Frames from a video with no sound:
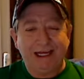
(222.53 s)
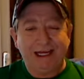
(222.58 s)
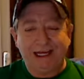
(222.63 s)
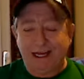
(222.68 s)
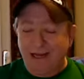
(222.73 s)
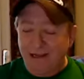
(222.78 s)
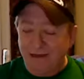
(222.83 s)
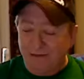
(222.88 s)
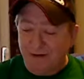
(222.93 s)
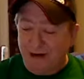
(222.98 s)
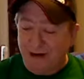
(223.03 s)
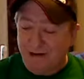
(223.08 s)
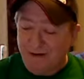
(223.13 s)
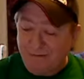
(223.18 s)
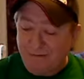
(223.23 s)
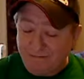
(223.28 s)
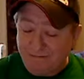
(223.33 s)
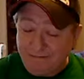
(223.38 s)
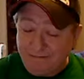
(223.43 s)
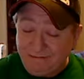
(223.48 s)
And you want
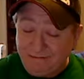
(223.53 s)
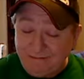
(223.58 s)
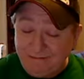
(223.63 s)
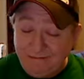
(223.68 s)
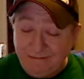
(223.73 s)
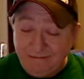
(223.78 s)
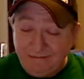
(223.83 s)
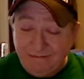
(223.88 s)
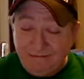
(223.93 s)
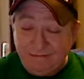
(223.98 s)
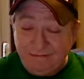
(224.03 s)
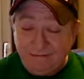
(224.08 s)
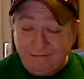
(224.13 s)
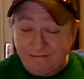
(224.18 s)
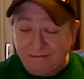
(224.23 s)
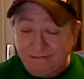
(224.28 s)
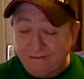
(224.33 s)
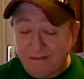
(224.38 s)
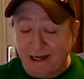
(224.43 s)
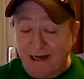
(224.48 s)
to,
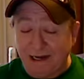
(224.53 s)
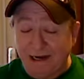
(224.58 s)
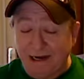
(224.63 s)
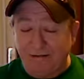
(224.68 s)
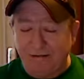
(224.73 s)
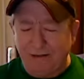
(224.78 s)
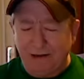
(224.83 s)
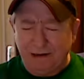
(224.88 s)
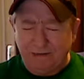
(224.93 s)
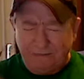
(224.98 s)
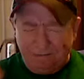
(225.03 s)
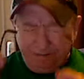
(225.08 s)
I